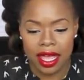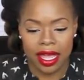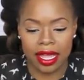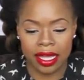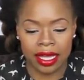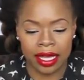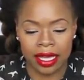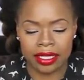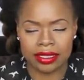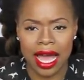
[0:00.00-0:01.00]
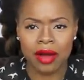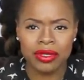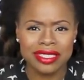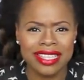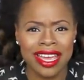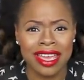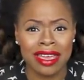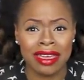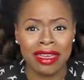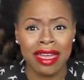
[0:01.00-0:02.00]
and I would
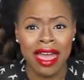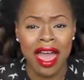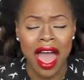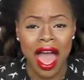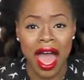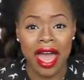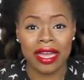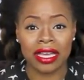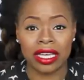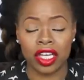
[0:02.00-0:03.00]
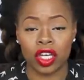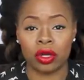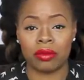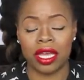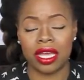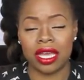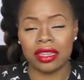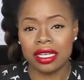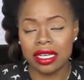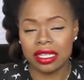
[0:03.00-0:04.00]
say I am in
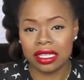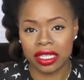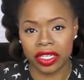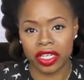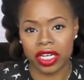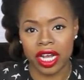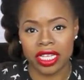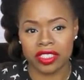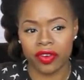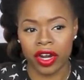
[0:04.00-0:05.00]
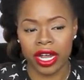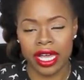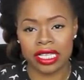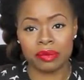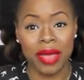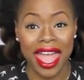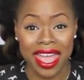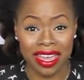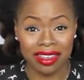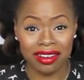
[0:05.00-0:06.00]
the clear as far as
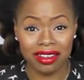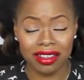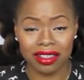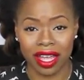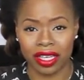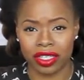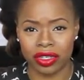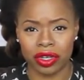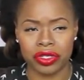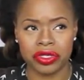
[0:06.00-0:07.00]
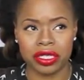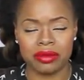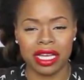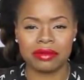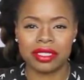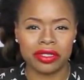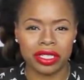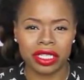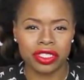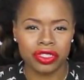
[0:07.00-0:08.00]
pain. Like, you know, you sometimes still
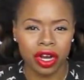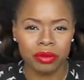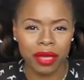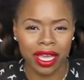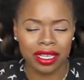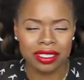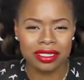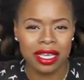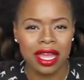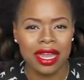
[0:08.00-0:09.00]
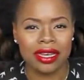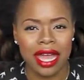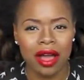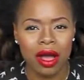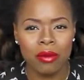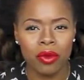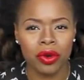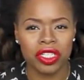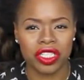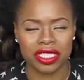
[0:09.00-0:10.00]
get sharp pains. Now I'm
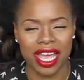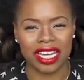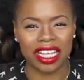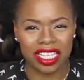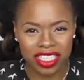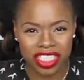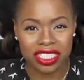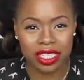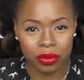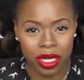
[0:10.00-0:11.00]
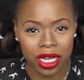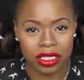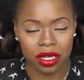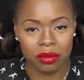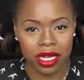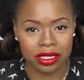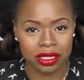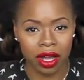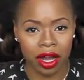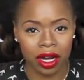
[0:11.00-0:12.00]
more just kind of itchy some days on my
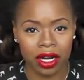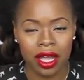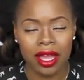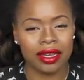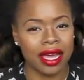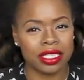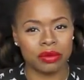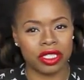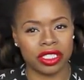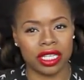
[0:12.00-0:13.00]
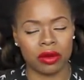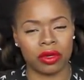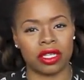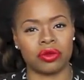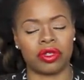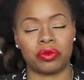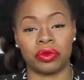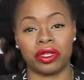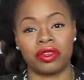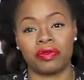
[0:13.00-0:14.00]
scar. Not as much as I was when it
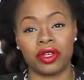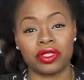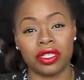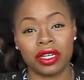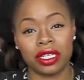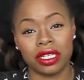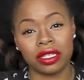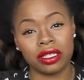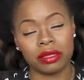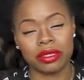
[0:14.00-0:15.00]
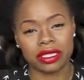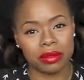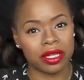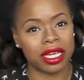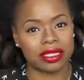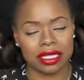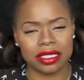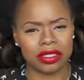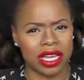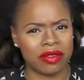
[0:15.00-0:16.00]
really first started healing, but some days I
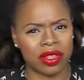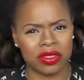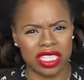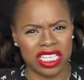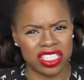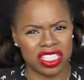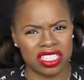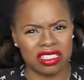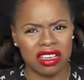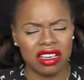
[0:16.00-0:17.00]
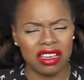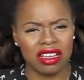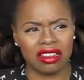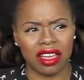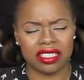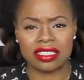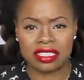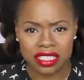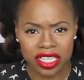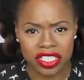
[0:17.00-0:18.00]
still have those itchy, like,
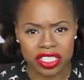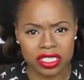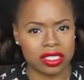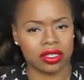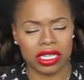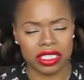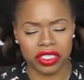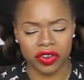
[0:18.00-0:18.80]
sensations, so I just